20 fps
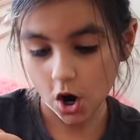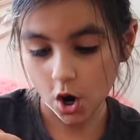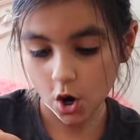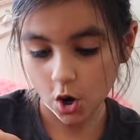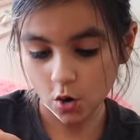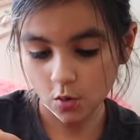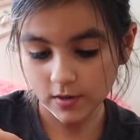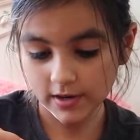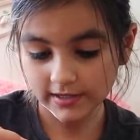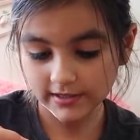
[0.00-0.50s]

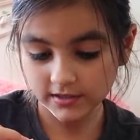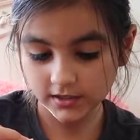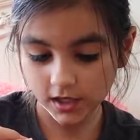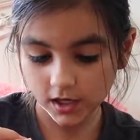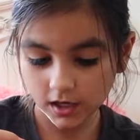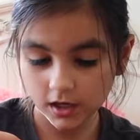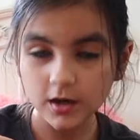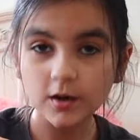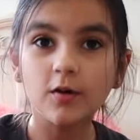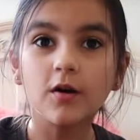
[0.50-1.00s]
Oh, it's a...
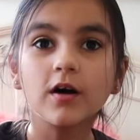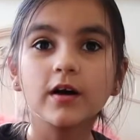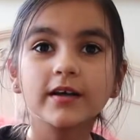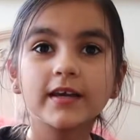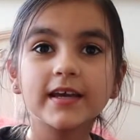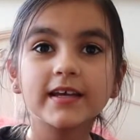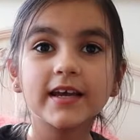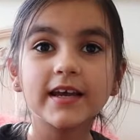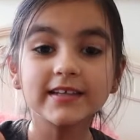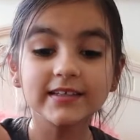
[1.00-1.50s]

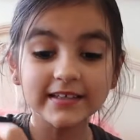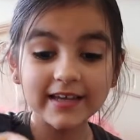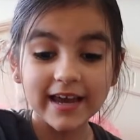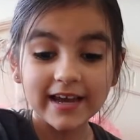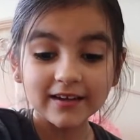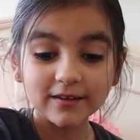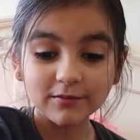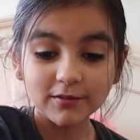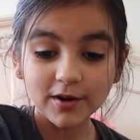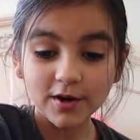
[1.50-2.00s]
It's a cake!
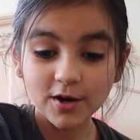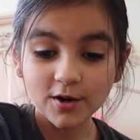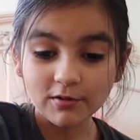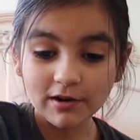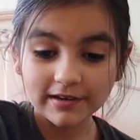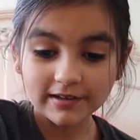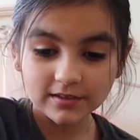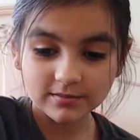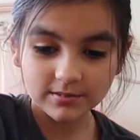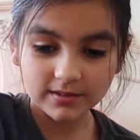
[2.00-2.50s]

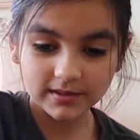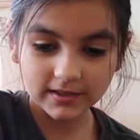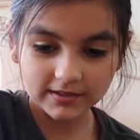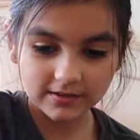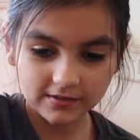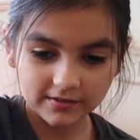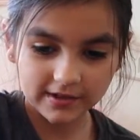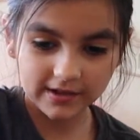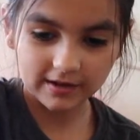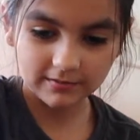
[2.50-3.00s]
I just realized.
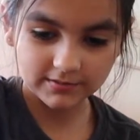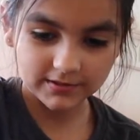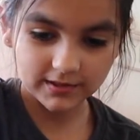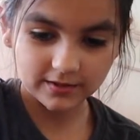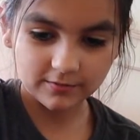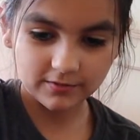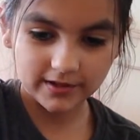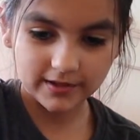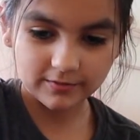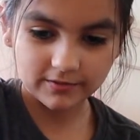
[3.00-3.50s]
Okay, I was like,
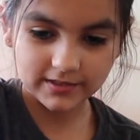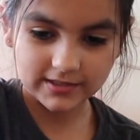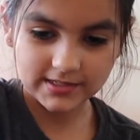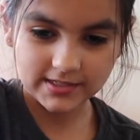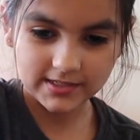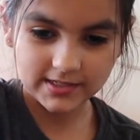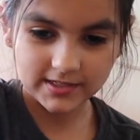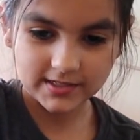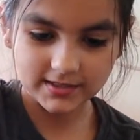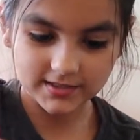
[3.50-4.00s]
wait, what is
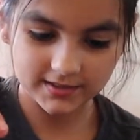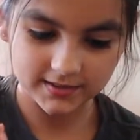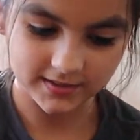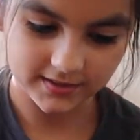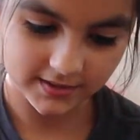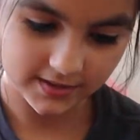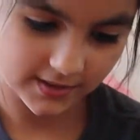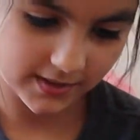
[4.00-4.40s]
this?